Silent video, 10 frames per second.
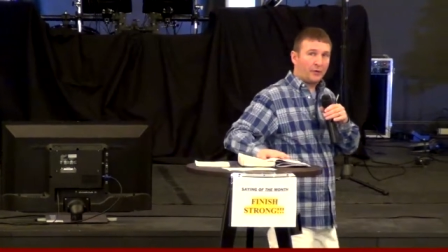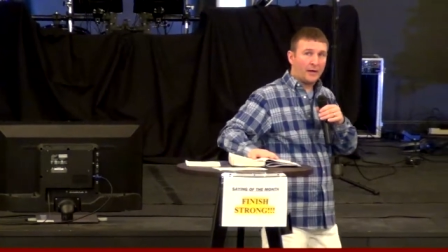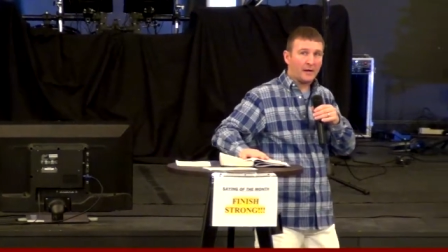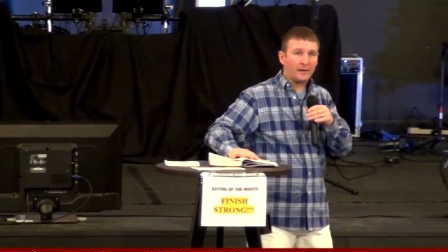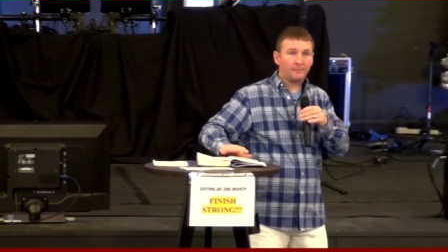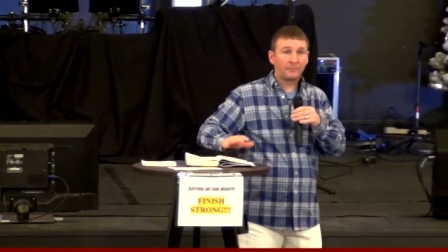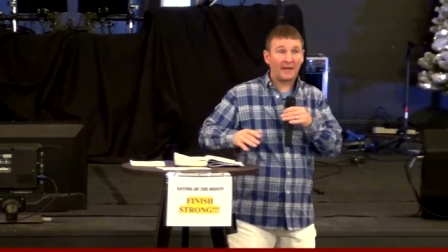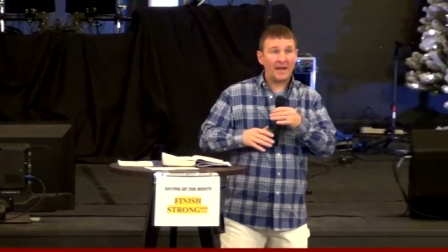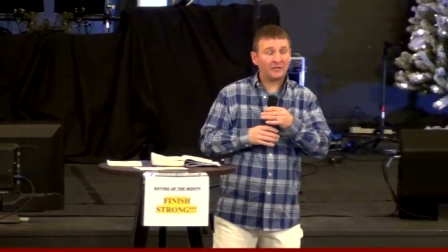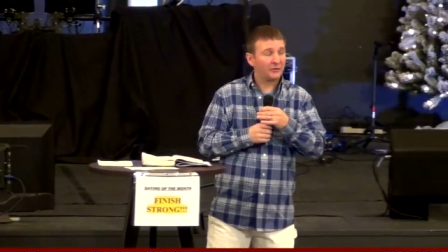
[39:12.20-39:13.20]
Um,
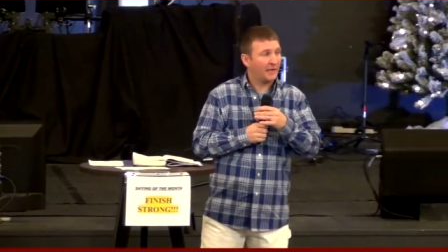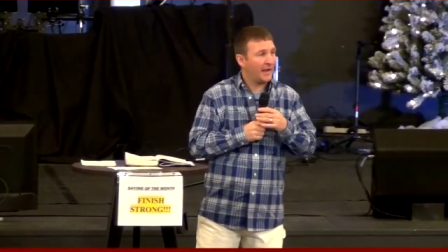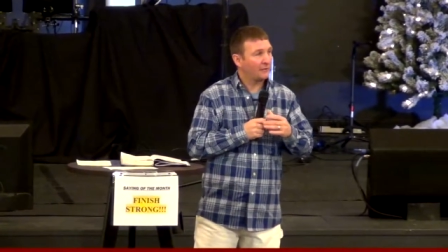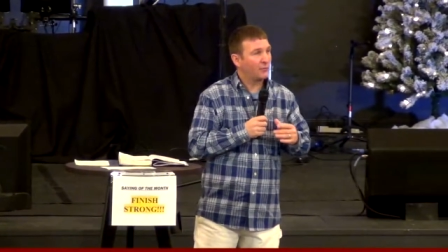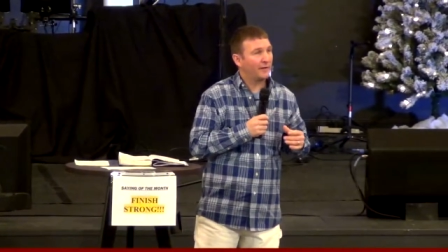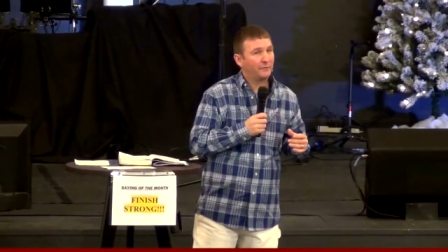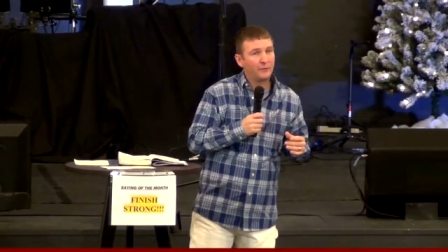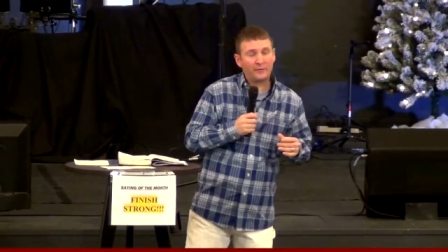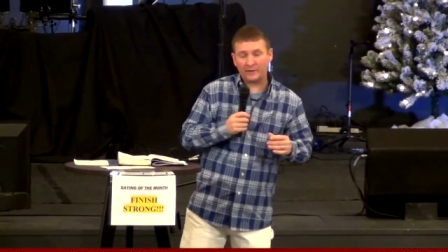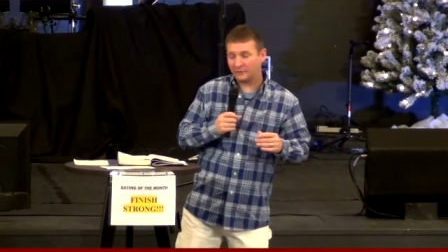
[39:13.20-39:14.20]
actually, had quite a few
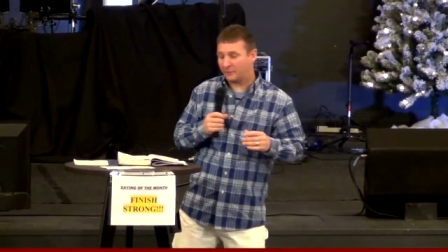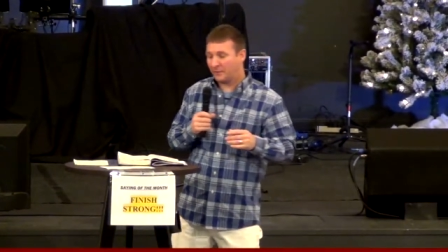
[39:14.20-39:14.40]
things we